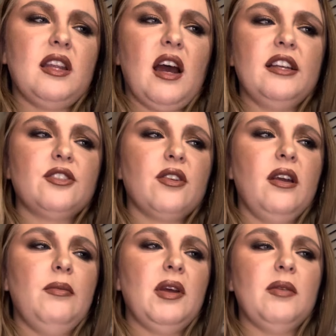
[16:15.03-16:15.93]
the ice
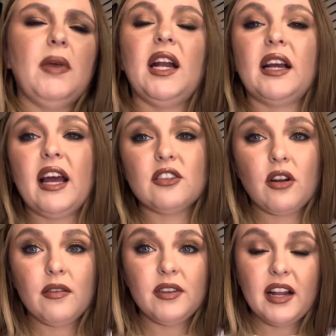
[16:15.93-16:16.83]
cream and
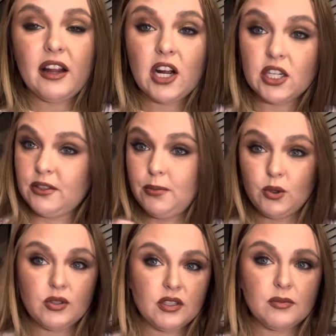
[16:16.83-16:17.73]
Madagascar vanilla are
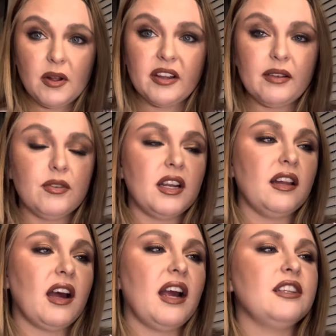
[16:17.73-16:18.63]
supposed to smell like
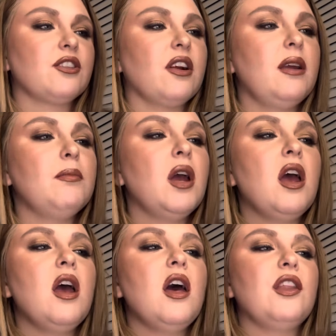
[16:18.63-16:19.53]
vanilla ice cream.
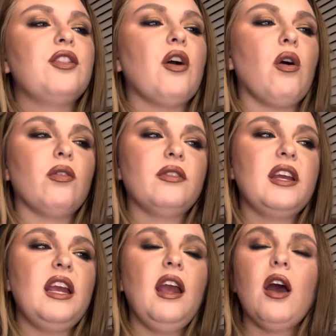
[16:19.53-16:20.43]
The
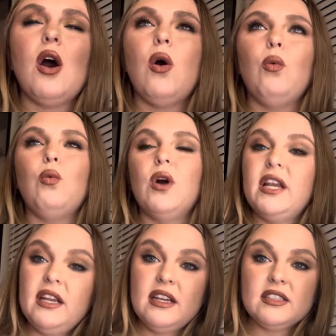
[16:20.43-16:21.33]
only
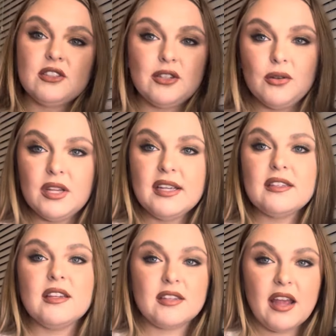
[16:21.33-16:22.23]
woodiness to this is